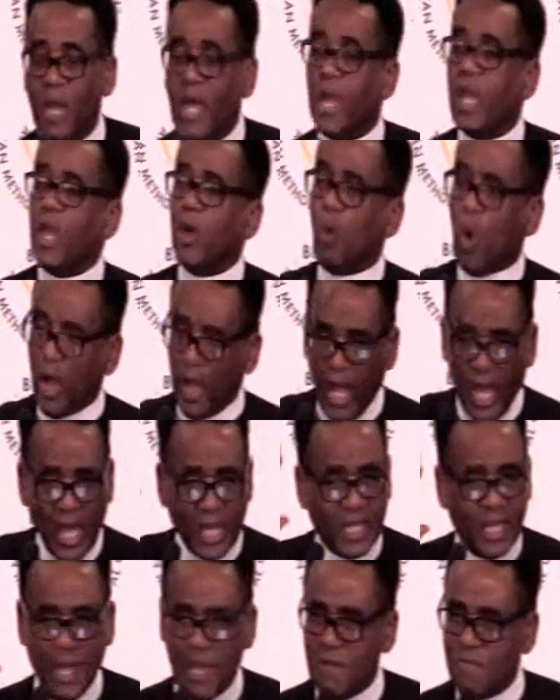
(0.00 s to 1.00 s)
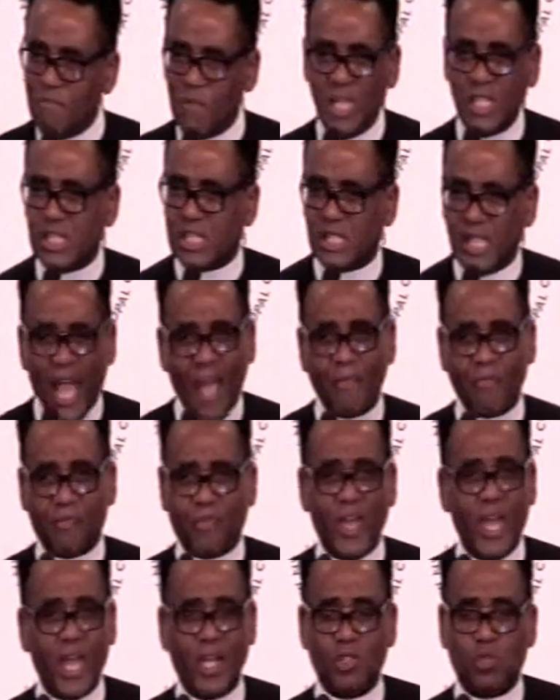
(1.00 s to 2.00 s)
He, he, he, he set
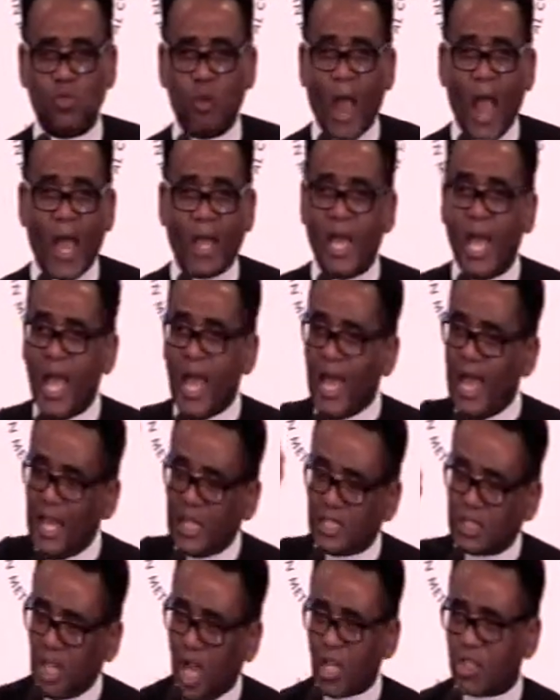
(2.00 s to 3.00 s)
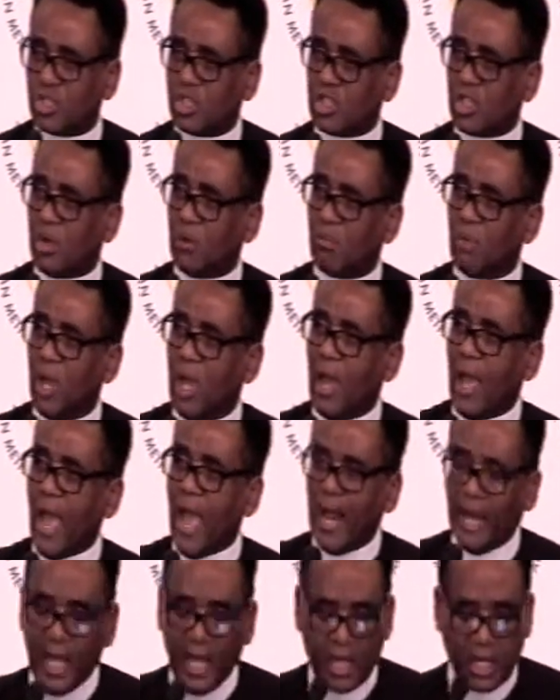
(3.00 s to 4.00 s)
things right, he touched him
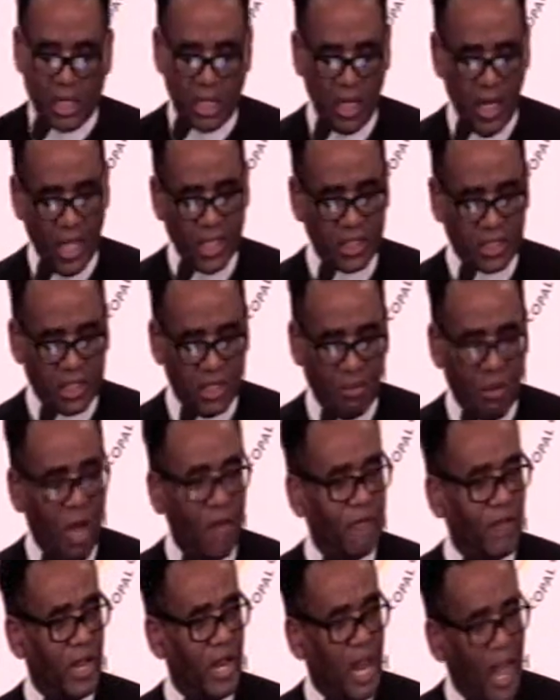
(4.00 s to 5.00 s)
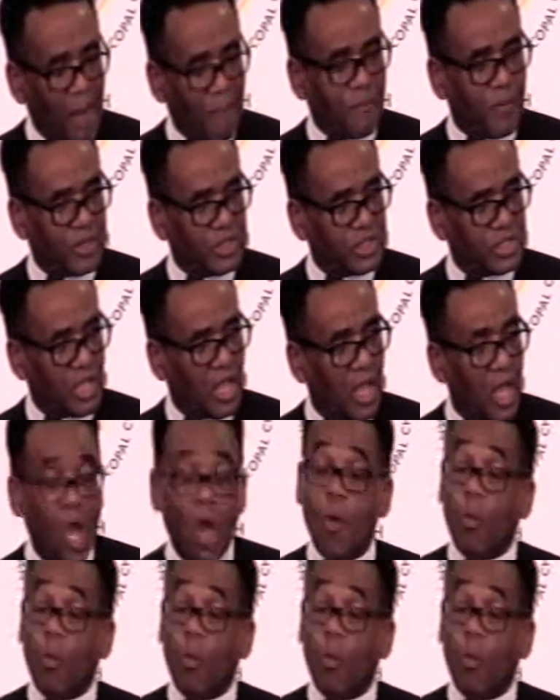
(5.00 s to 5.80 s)
and he cleansed them of their leprosy.